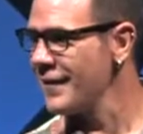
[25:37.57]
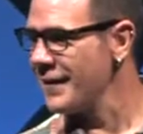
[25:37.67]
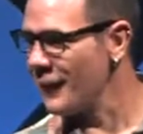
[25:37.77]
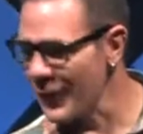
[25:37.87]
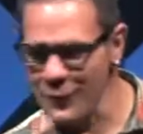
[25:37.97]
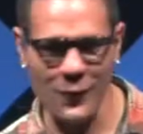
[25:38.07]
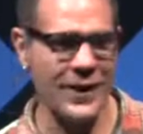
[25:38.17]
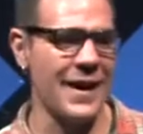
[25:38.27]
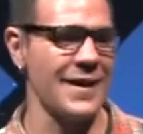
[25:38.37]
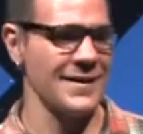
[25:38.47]
What if we
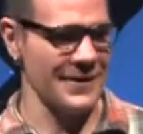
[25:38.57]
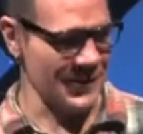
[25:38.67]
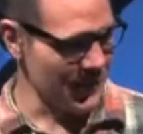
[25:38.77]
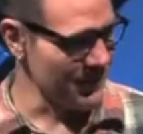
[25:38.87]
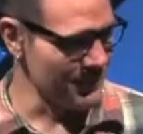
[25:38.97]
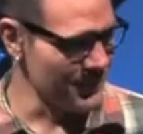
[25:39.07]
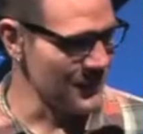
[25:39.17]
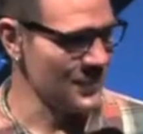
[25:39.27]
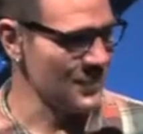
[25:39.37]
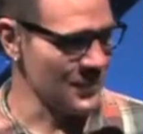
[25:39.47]
got
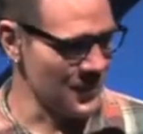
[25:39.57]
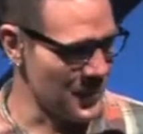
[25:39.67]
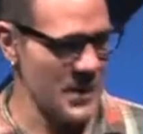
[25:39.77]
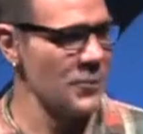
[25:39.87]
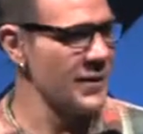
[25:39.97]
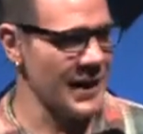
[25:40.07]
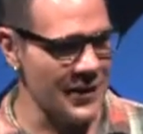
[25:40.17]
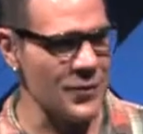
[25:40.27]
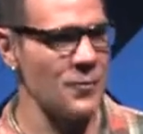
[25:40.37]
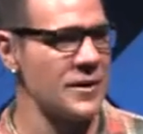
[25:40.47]
people together
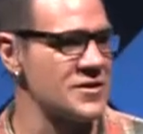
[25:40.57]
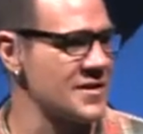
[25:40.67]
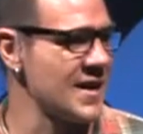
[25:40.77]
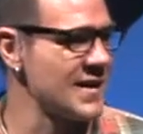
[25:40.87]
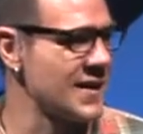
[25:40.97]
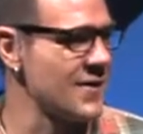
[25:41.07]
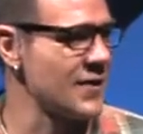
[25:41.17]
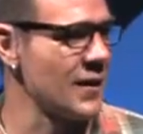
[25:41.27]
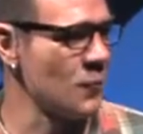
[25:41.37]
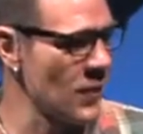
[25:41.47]
and we decide to give
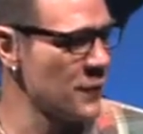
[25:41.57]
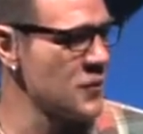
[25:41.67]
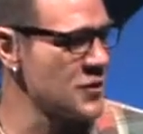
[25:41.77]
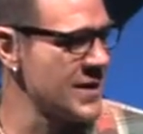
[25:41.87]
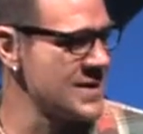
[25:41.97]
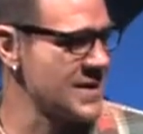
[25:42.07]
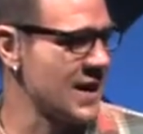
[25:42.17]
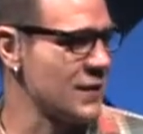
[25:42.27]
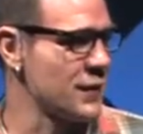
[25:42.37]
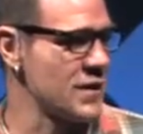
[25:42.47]
again? What if we tried to
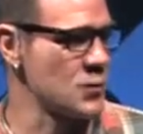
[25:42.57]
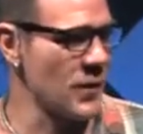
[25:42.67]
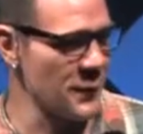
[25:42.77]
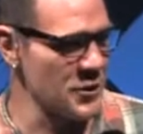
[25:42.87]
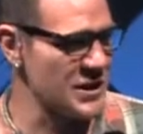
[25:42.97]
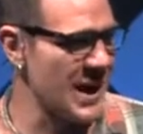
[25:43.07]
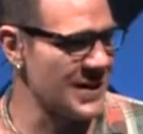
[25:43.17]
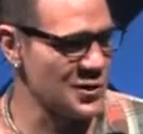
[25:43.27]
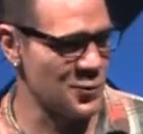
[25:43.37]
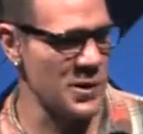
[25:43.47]
sacrifice? What if we
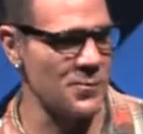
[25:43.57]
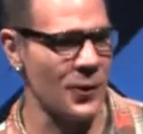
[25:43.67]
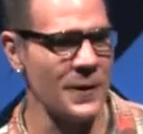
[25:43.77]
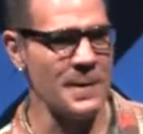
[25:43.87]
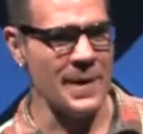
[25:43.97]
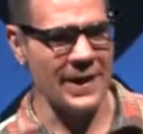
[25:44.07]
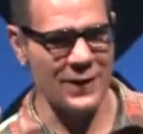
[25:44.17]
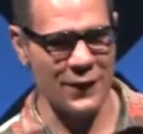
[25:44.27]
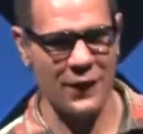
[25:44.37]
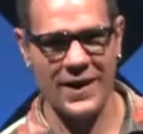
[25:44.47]
challenge people in their
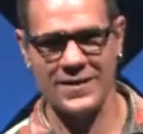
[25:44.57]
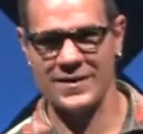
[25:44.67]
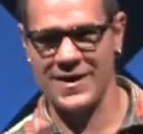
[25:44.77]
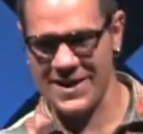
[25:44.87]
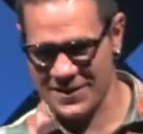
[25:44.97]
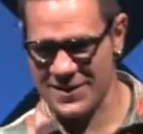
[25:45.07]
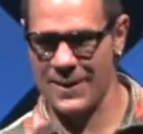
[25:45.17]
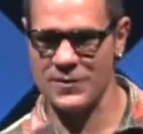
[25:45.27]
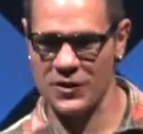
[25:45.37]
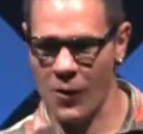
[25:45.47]
faith to take
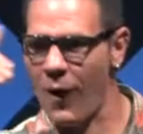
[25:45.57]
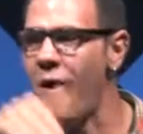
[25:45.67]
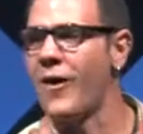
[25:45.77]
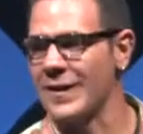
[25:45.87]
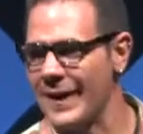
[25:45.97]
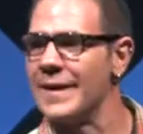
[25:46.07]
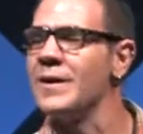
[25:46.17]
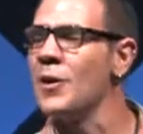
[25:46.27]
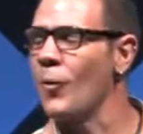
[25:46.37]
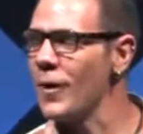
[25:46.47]
steps, to go all in?
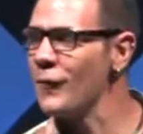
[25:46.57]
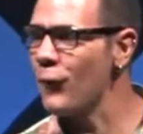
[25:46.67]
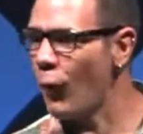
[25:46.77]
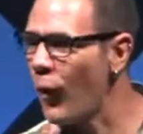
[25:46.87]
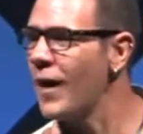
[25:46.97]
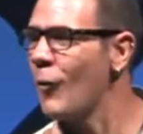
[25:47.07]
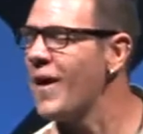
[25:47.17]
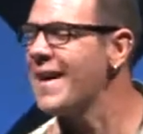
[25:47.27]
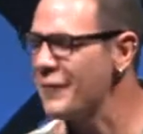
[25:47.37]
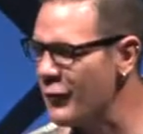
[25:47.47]
What if, what, what
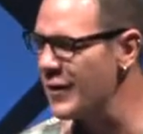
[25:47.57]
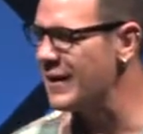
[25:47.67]
if we,